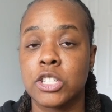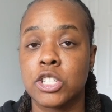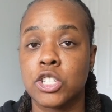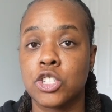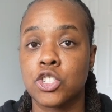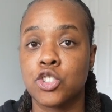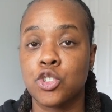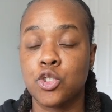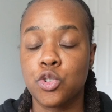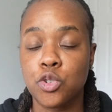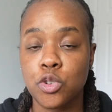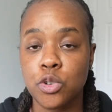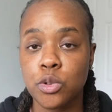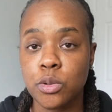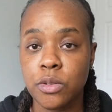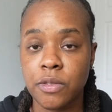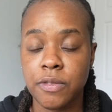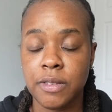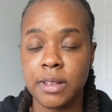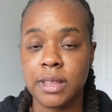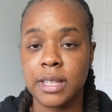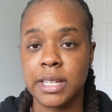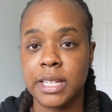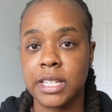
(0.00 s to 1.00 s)

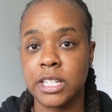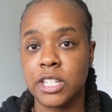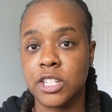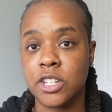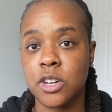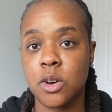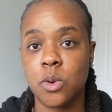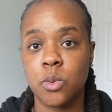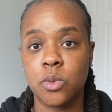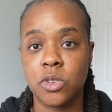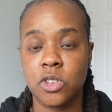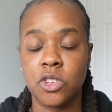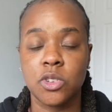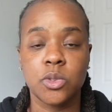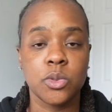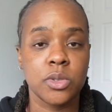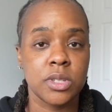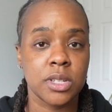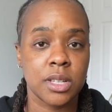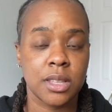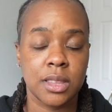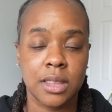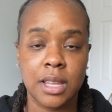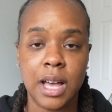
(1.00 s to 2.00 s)
truthfully don't
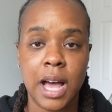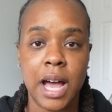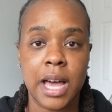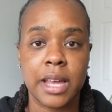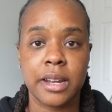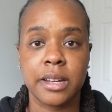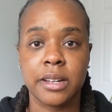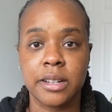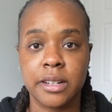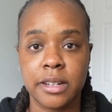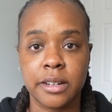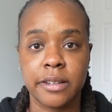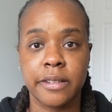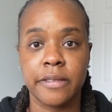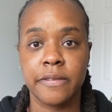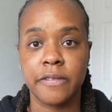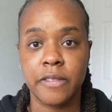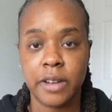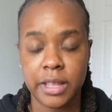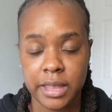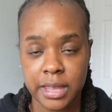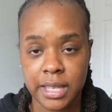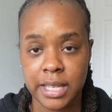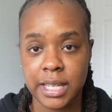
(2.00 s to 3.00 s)
use a lot
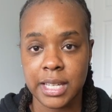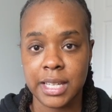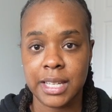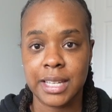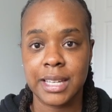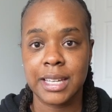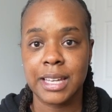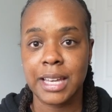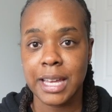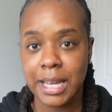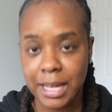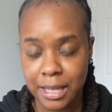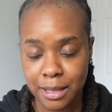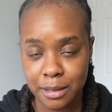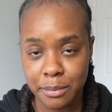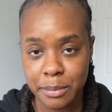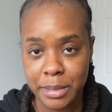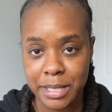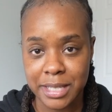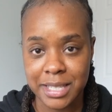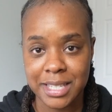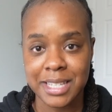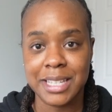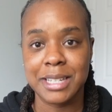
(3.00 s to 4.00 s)
of the
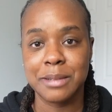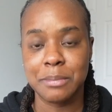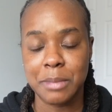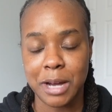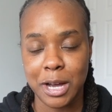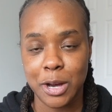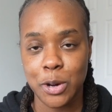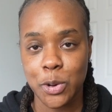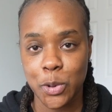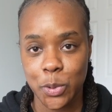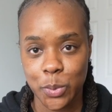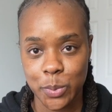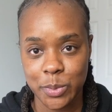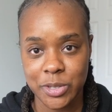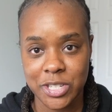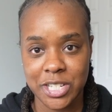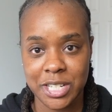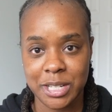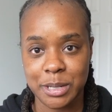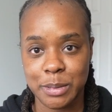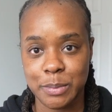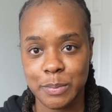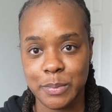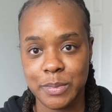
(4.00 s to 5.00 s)
elements in my home
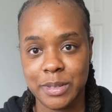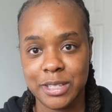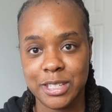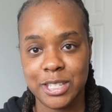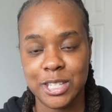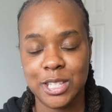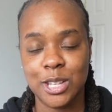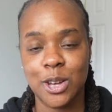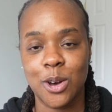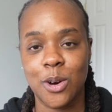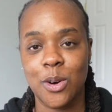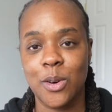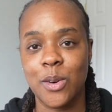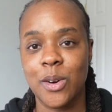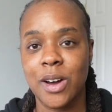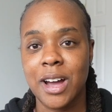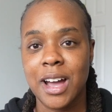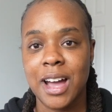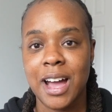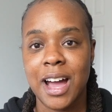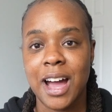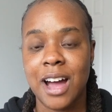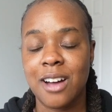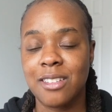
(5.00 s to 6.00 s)
gym. So
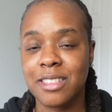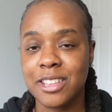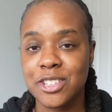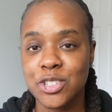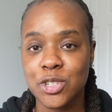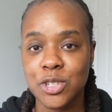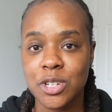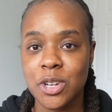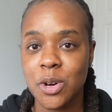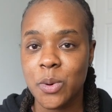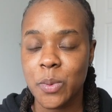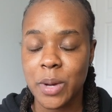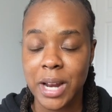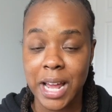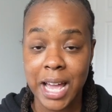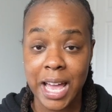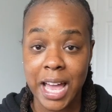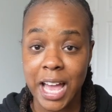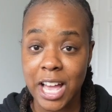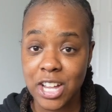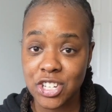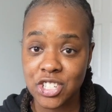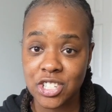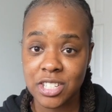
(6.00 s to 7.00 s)
I'll let you know what I
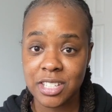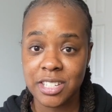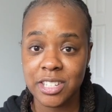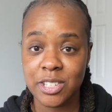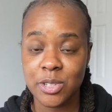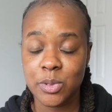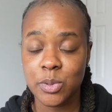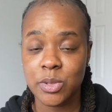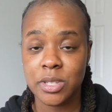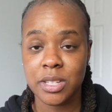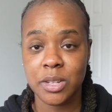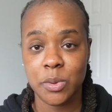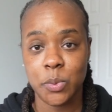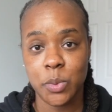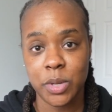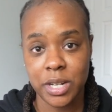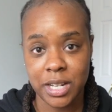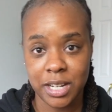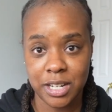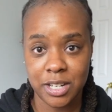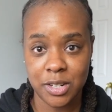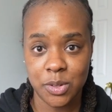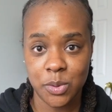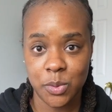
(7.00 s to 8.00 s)
actually use and what
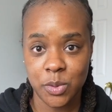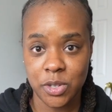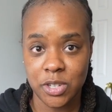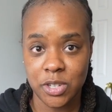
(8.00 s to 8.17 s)
I don't